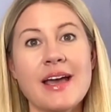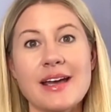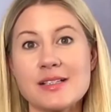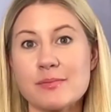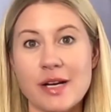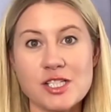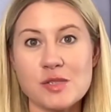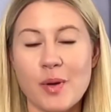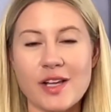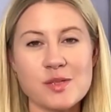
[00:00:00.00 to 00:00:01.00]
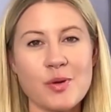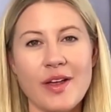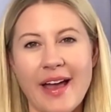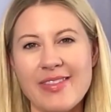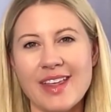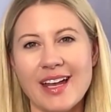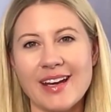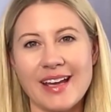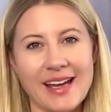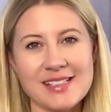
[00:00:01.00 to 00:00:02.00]
as much as possible, and then
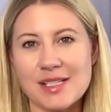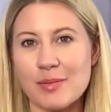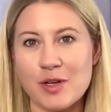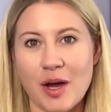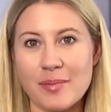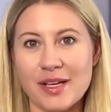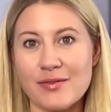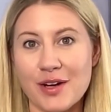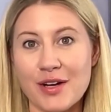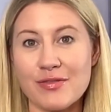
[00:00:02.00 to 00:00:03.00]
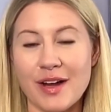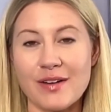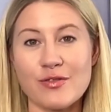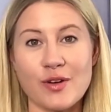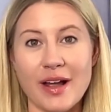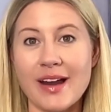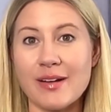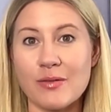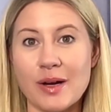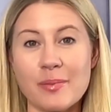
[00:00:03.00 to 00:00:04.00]
it ends up not being very fun for
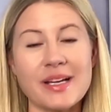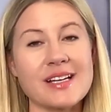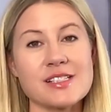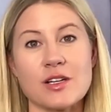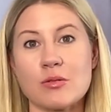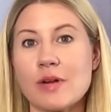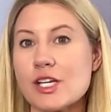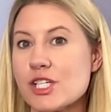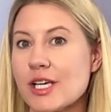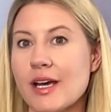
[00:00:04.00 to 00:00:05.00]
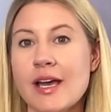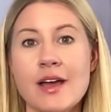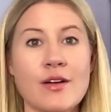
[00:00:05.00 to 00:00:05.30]
anyone because they're rushing